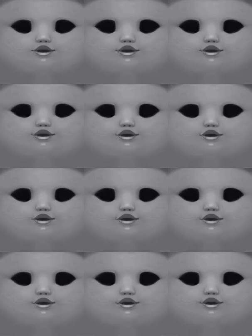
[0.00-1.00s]

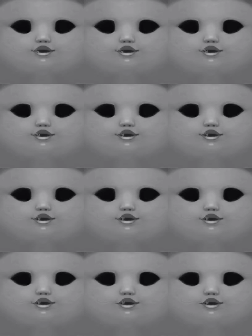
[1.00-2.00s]

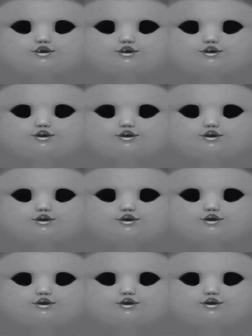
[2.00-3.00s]

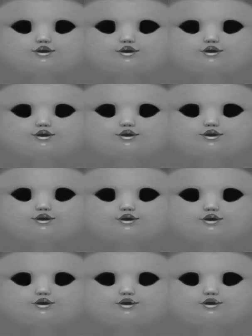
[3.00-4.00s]

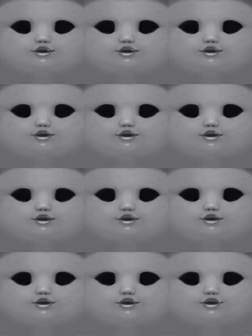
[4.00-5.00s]

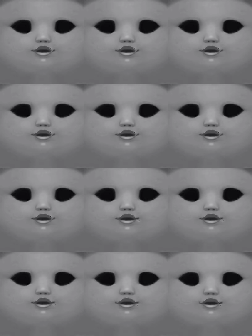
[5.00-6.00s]

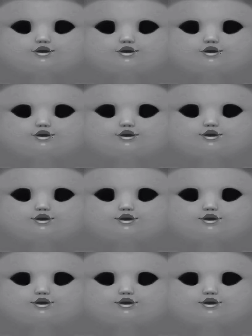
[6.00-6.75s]
(no one is talking)